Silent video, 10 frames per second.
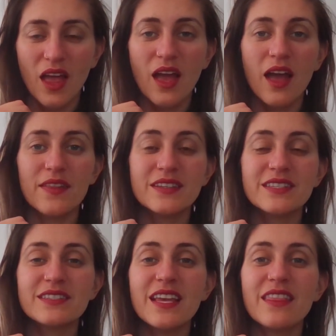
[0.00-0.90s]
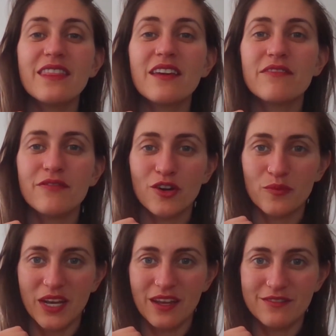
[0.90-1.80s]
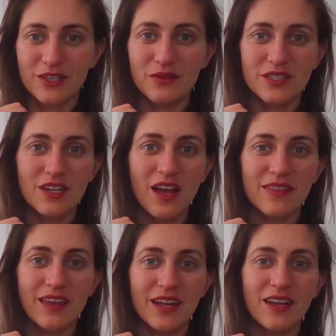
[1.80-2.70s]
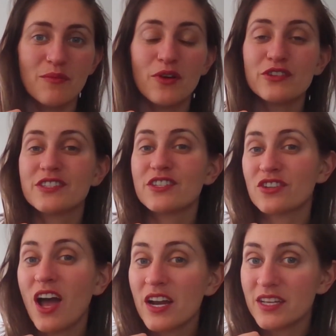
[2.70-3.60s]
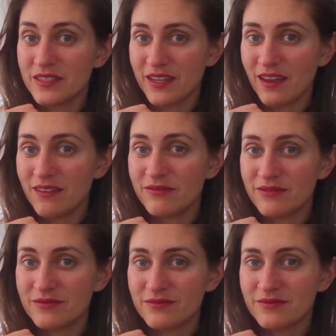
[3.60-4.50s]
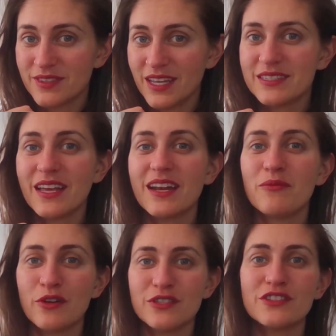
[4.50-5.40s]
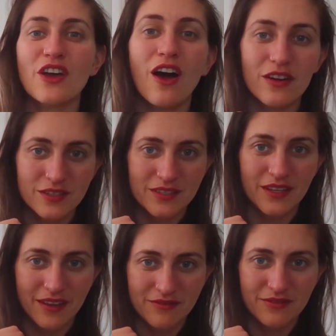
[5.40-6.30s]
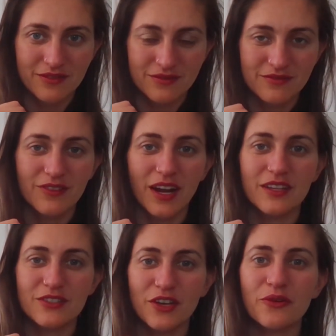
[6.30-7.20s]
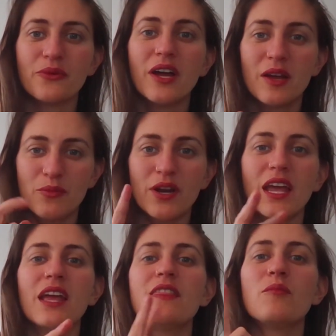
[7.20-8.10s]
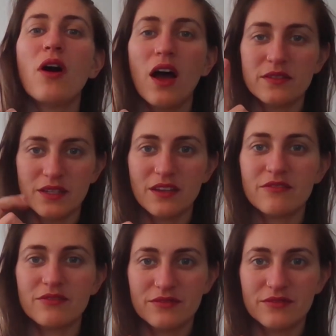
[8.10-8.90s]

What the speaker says: And this is in the affirmative. So it's not that emotions are not unsafe. It's that emotions are safe, right? So putting it in the positive.